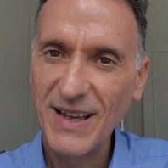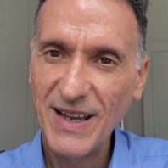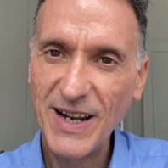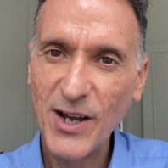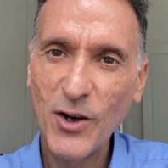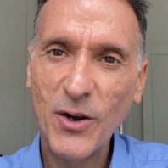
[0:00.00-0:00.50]

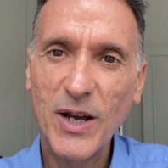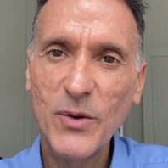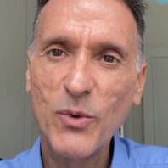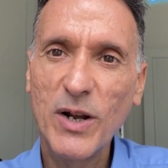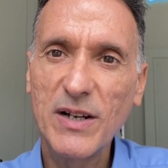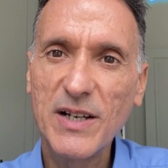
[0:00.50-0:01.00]
Hello
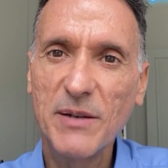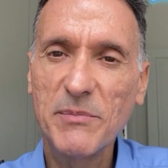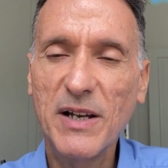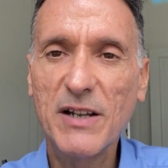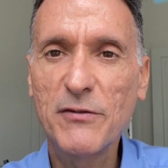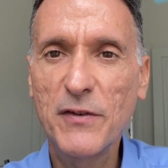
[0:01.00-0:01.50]
and
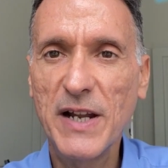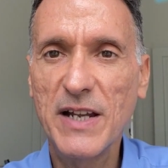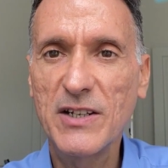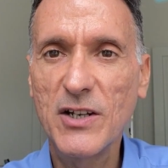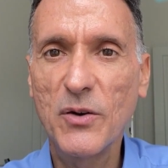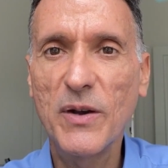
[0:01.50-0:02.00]
welcome. I'm
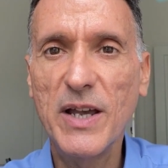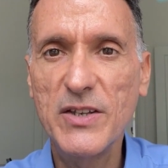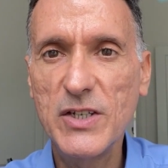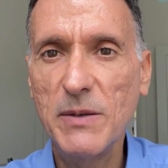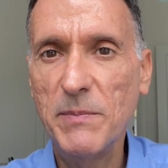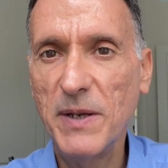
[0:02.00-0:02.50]
Fernando, a
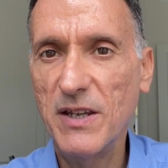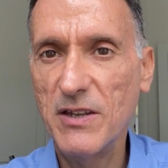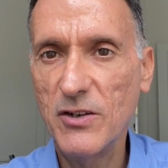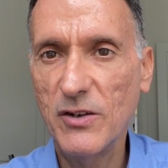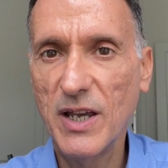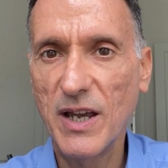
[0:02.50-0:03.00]
GP in
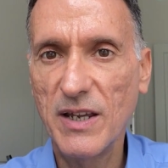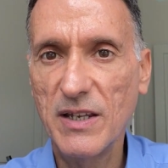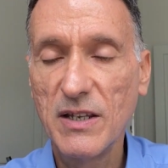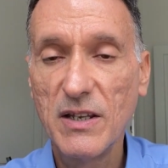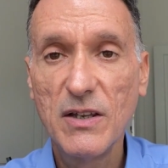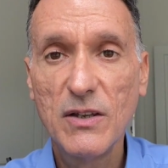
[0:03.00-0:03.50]
the UK.
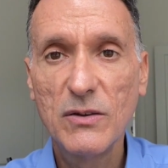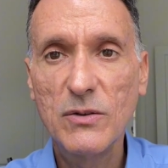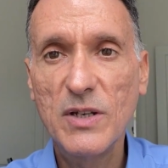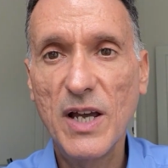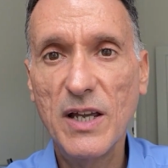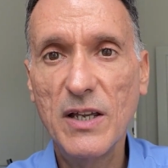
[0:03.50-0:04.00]

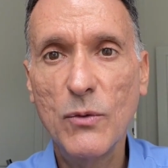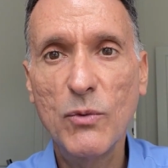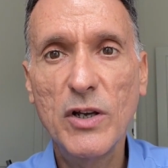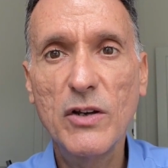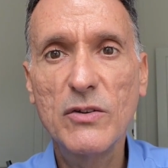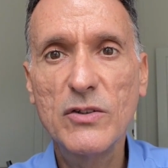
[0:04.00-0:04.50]
Today,
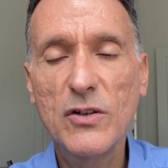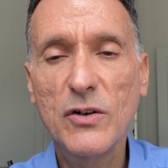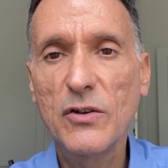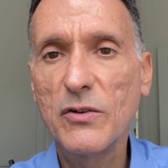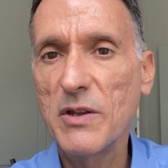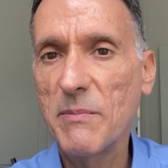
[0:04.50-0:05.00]
we're going to go
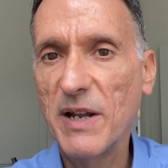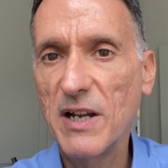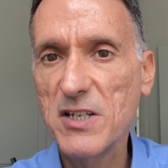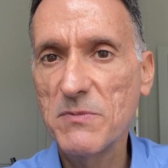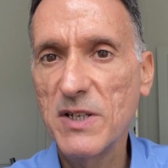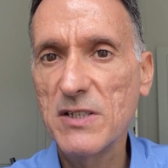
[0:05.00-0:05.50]
through the
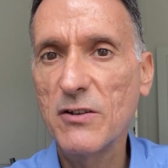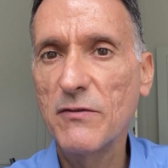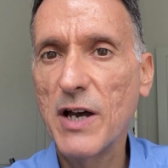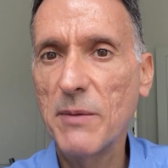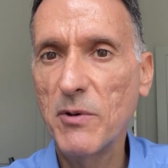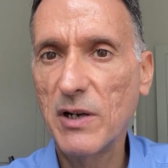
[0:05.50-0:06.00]
management of
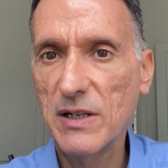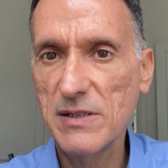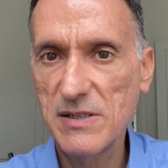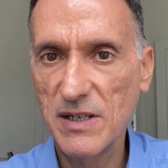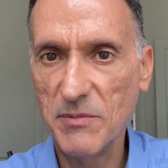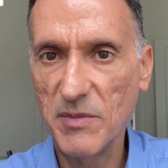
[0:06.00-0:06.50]

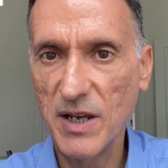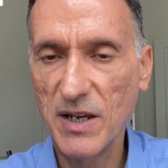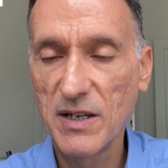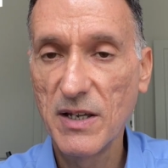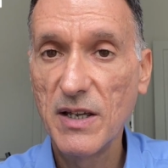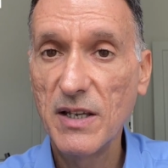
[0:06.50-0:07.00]
hypocalcemia.
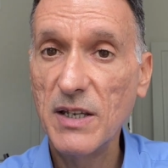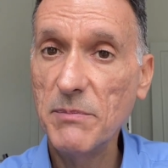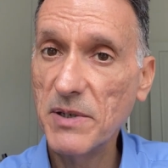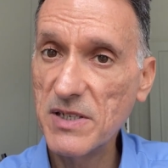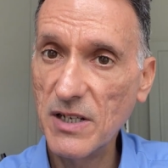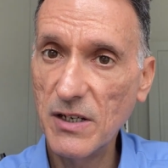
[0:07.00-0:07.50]
In
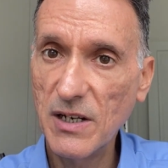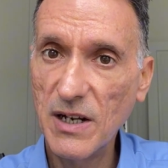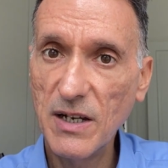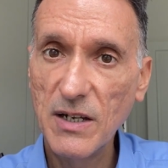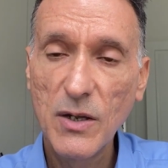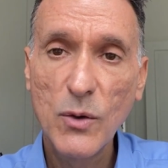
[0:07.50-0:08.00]

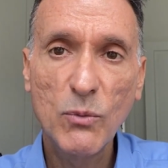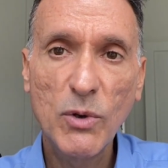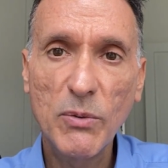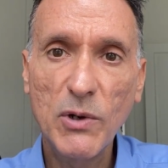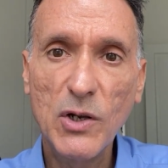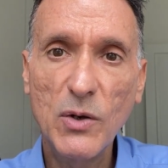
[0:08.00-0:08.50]
particular, we
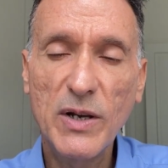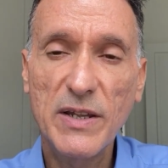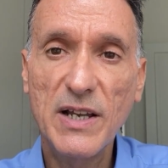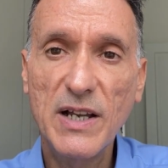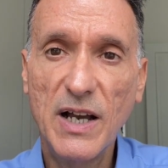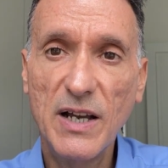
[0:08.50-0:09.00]
will look at
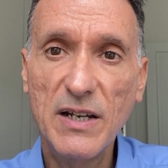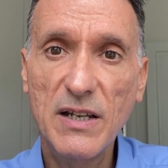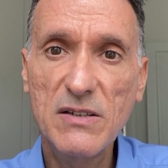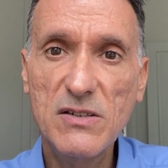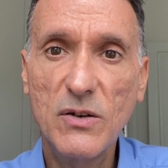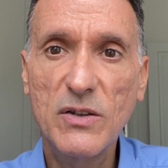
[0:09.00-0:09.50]
the
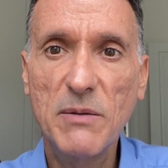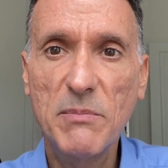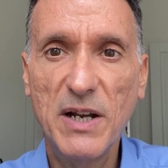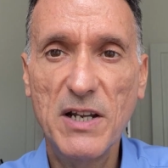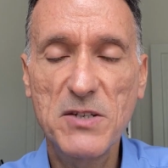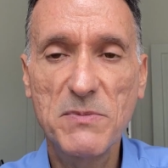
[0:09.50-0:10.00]
guidance on the
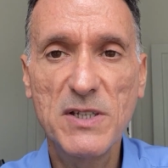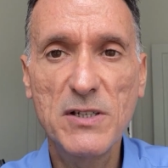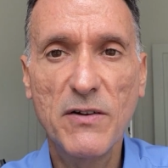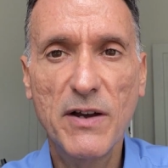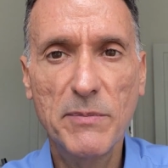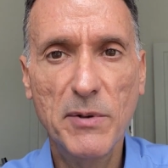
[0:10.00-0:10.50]
management
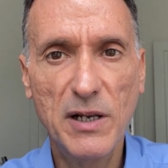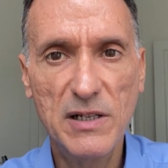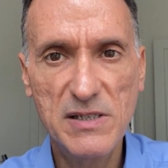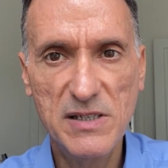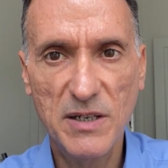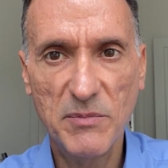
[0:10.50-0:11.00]
of
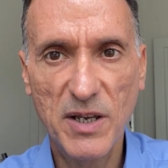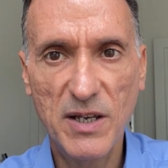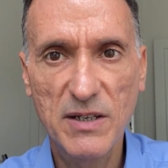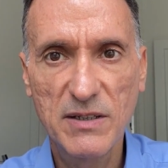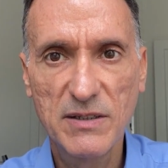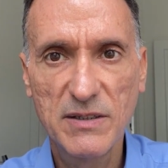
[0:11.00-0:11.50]
hypocalcemia